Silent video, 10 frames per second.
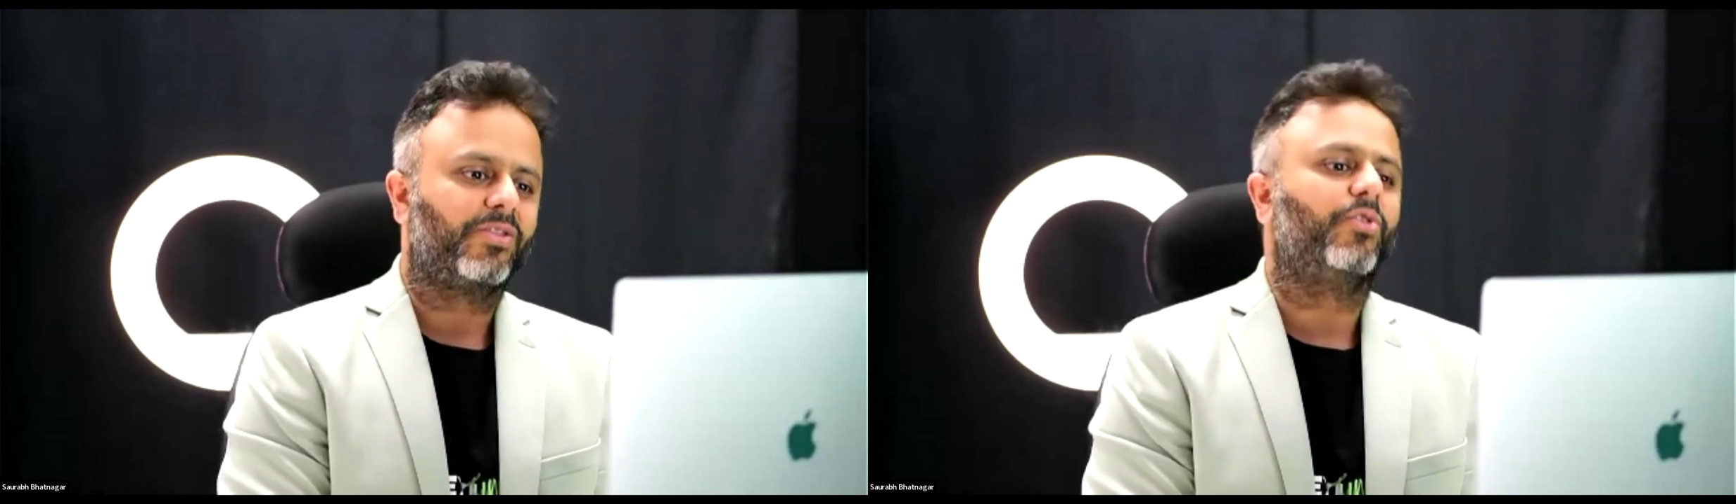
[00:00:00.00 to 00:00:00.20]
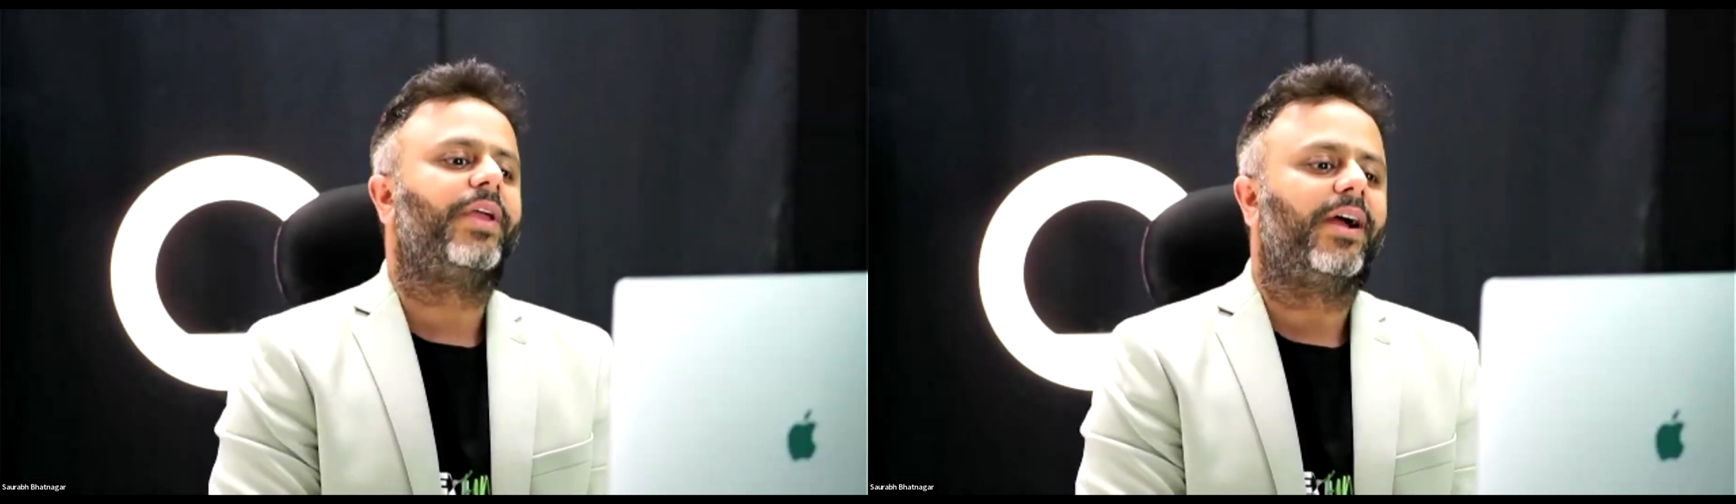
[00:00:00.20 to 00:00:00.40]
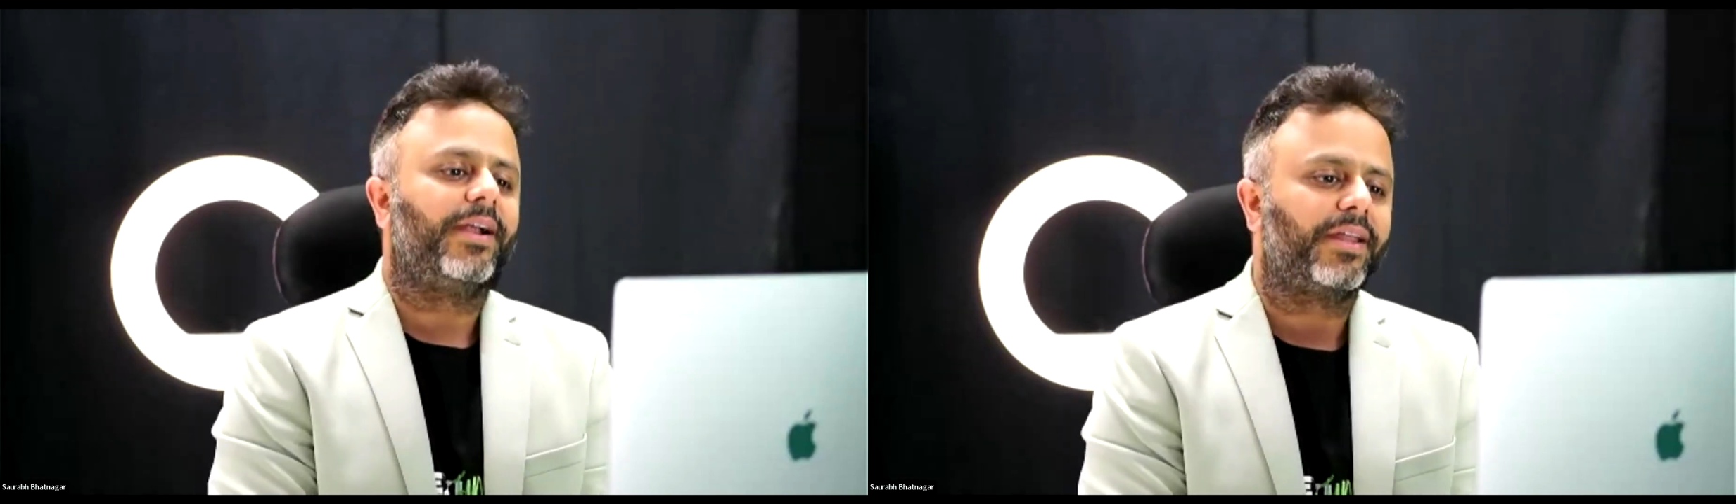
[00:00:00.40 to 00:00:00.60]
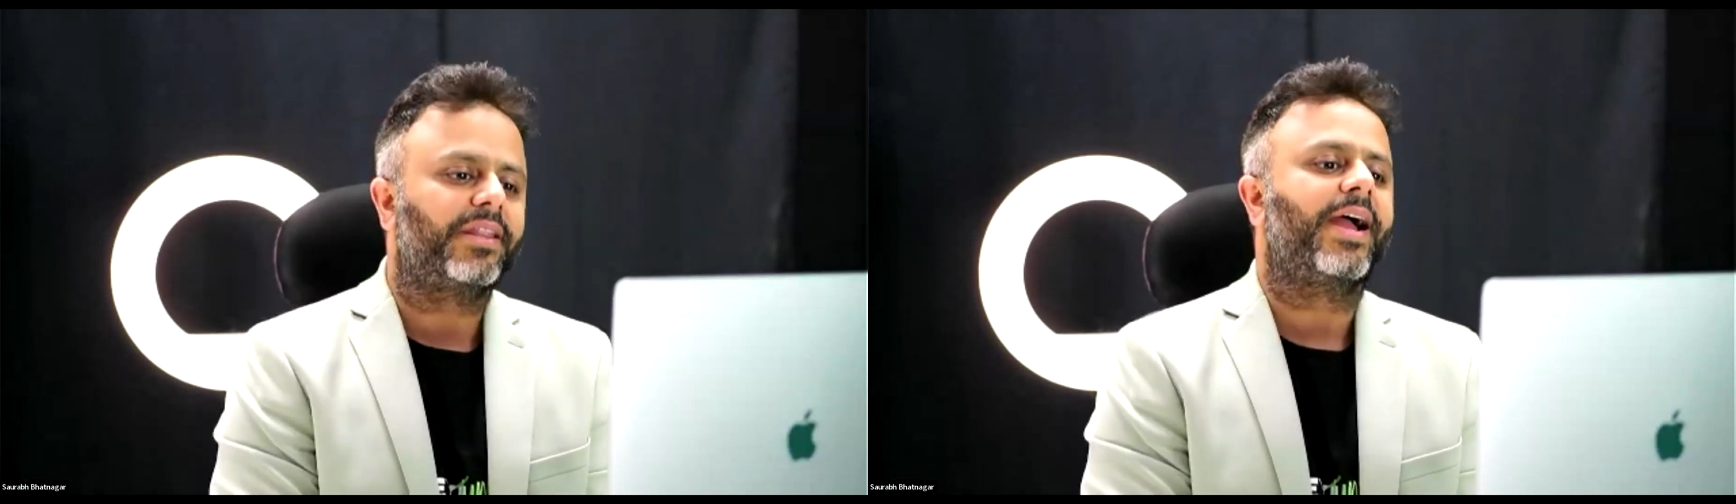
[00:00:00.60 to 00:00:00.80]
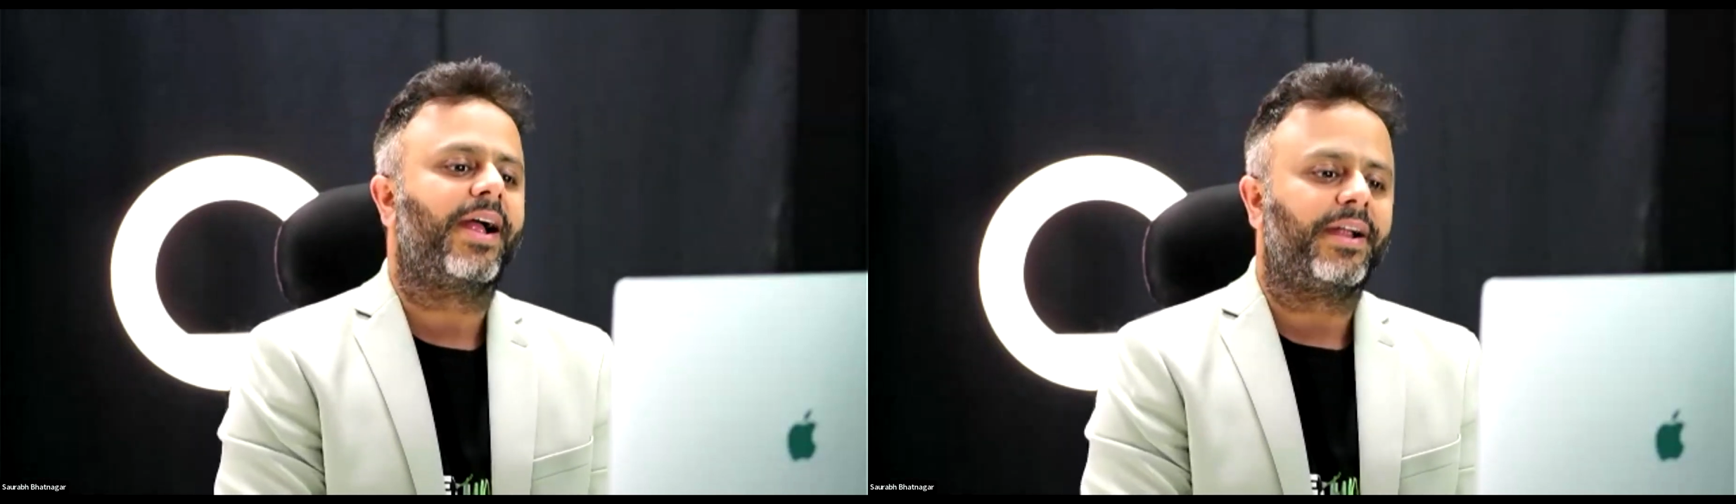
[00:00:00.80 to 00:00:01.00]
So we
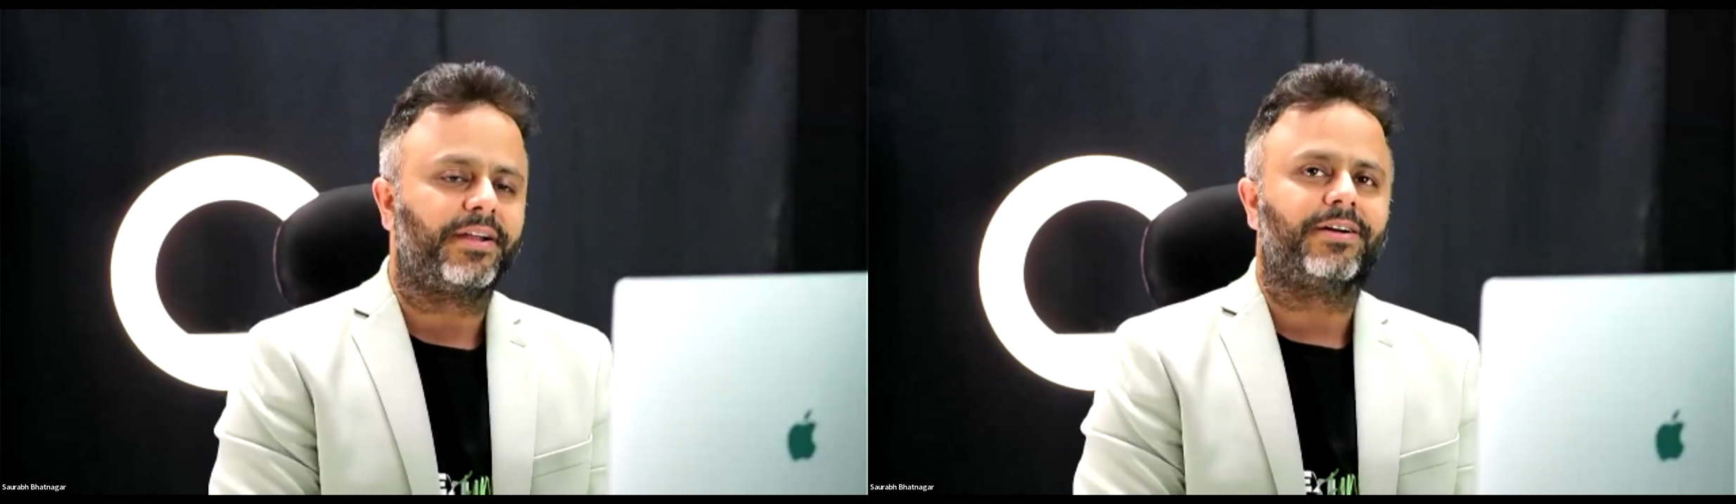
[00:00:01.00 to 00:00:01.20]
understand,